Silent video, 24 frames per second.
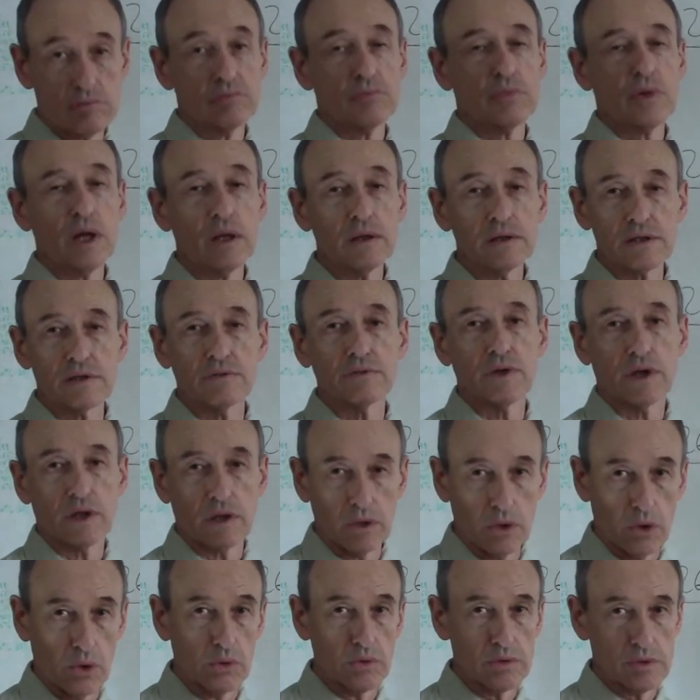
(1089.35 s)
relatively
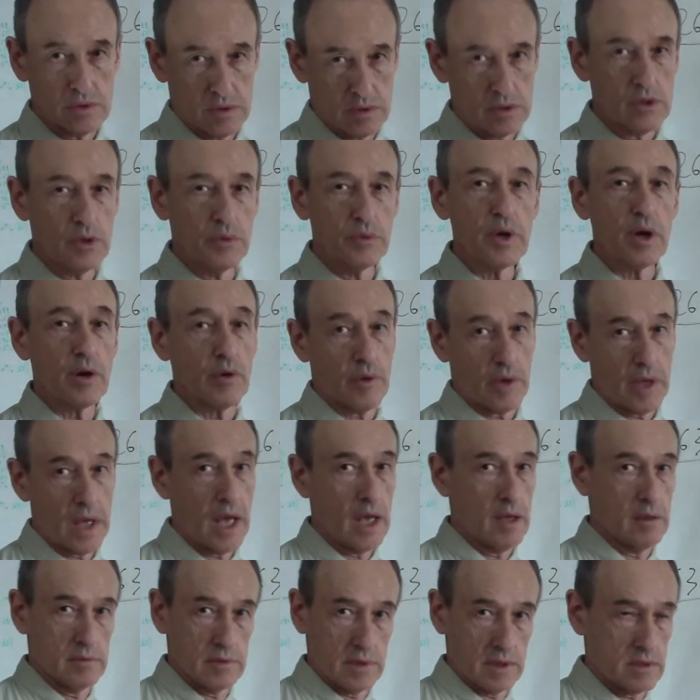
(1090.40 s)
close, so we are
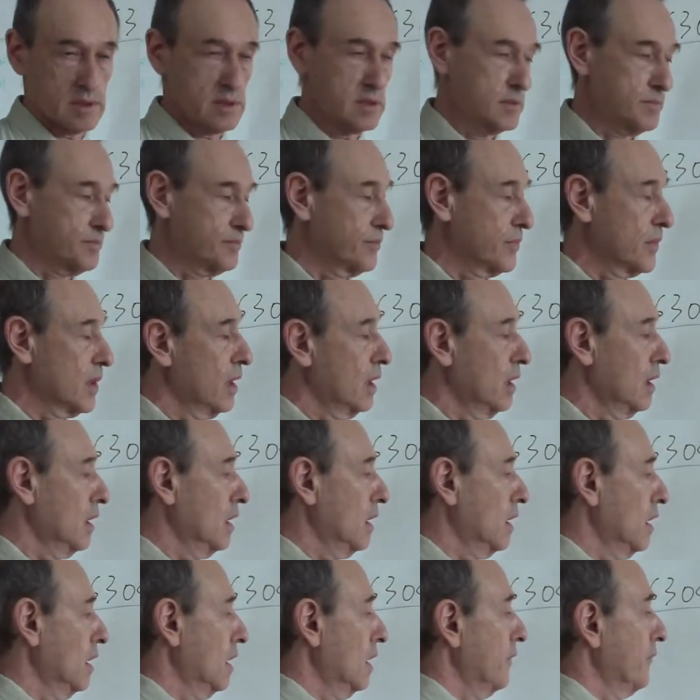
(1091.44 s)
okay on this.
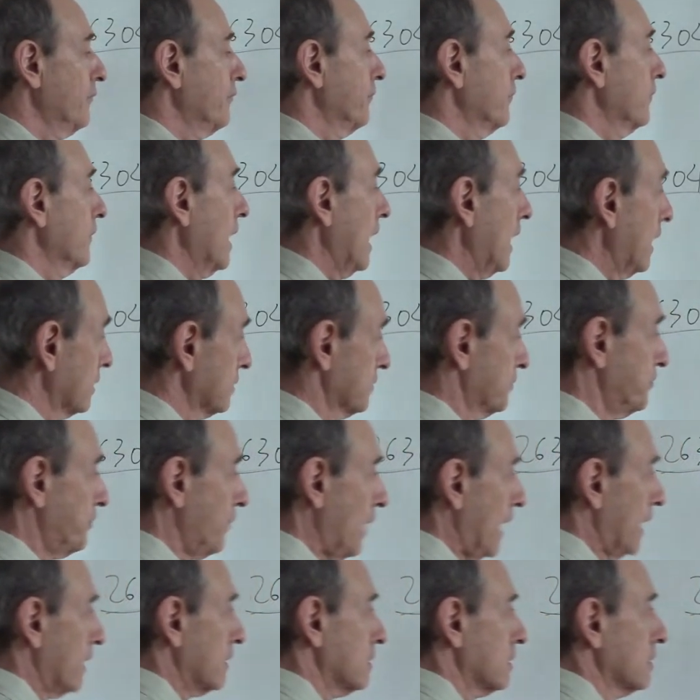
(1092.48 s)
And
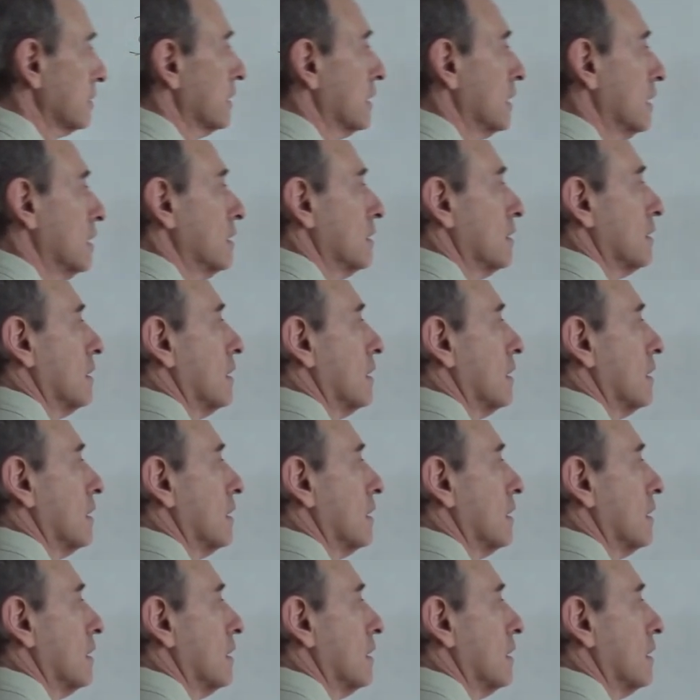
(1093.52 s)
finally,